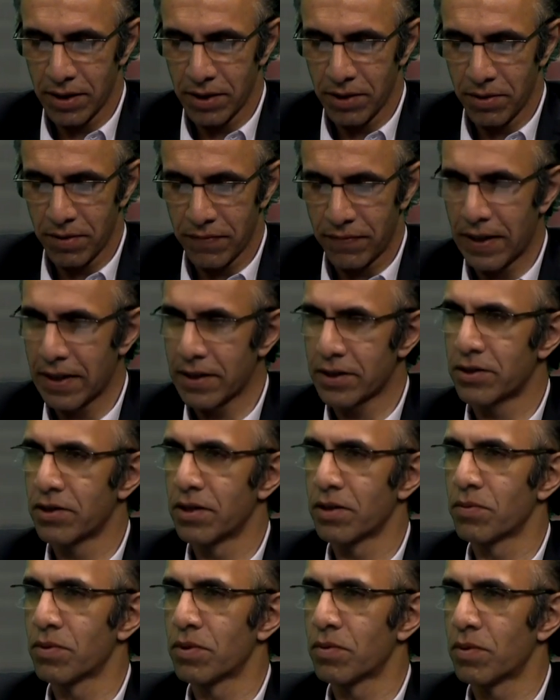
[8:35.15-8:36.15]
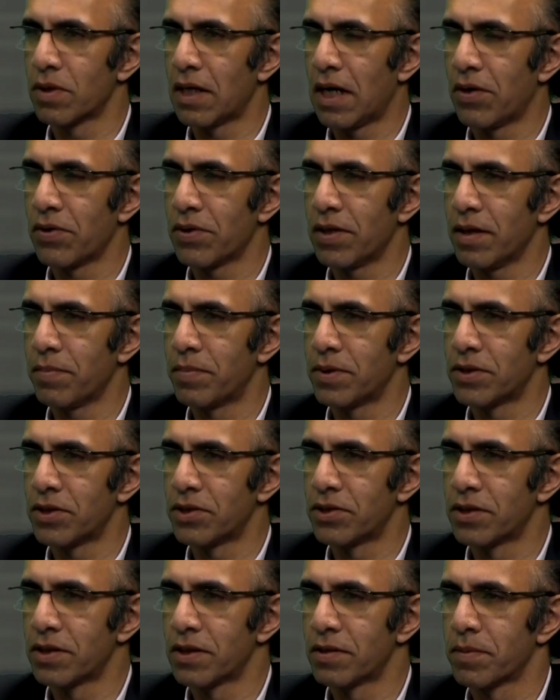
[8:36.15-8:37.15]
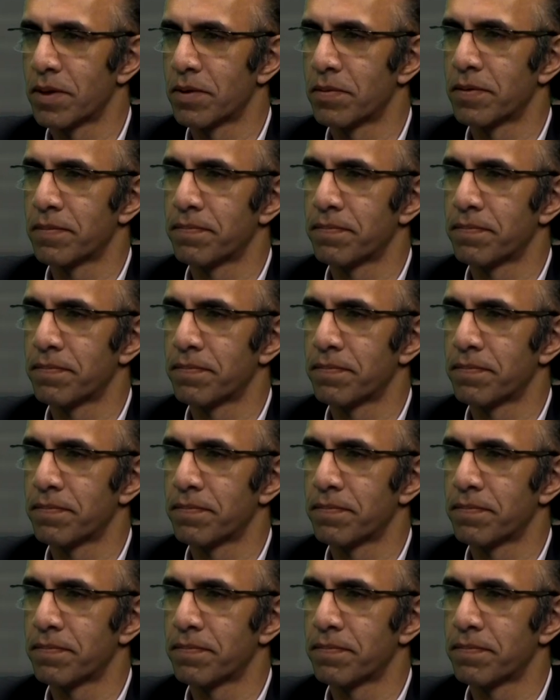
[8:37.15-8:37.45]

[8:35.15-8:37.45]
UFX doing? How are they positioned at the moment?